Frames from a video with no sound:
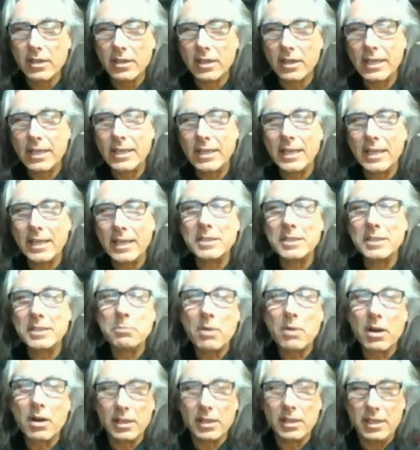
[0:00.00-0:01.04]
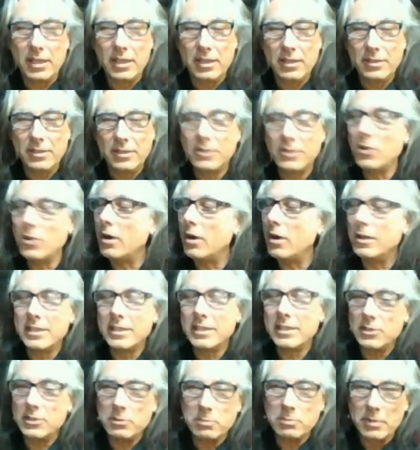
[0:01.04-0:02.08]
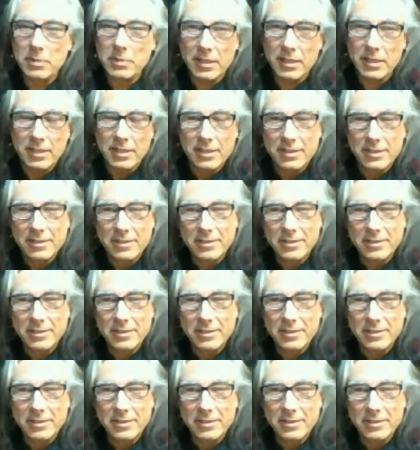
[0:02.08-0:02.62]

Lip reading: I did Molly. No, I didn't do Molly.